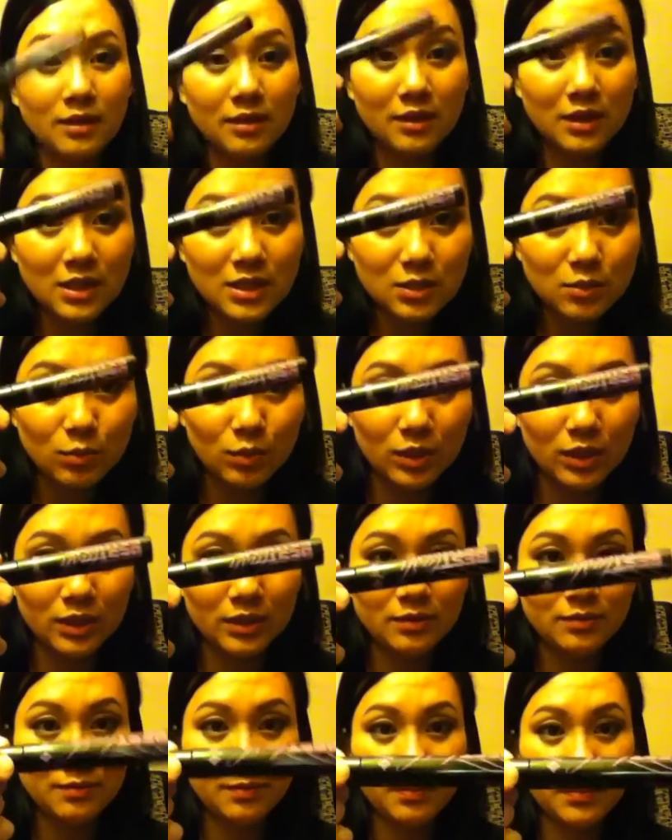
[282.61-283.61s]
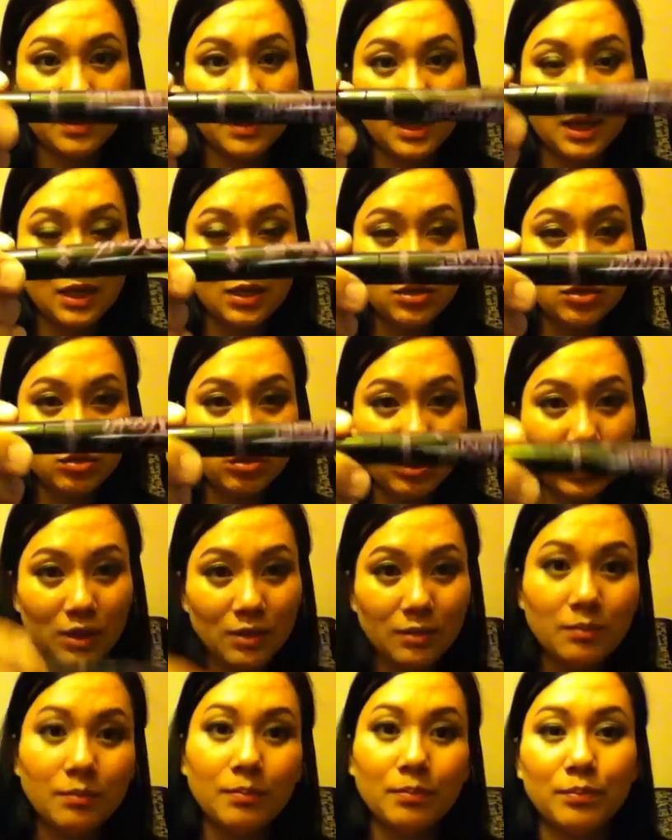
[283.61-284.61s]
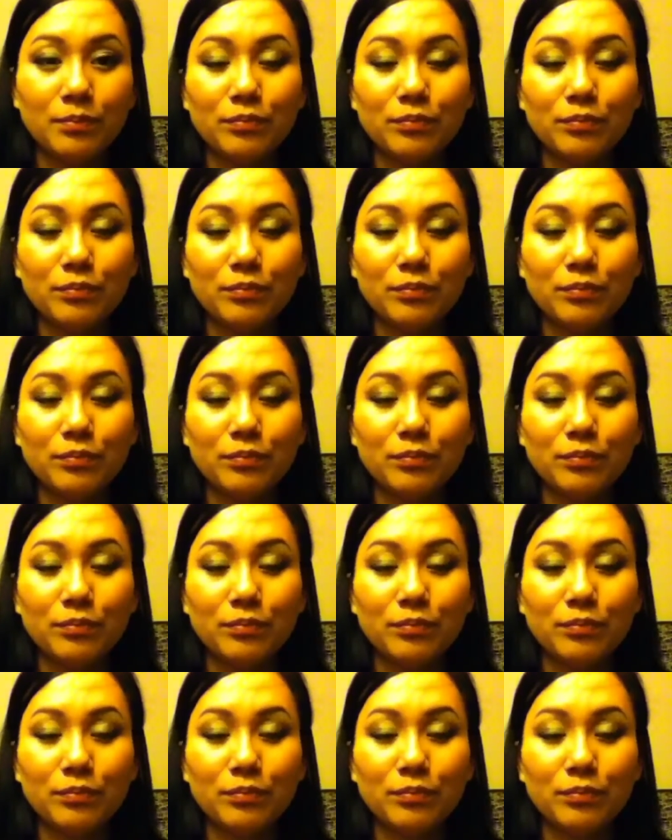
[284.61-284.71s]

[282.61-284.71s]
This one, the extreme,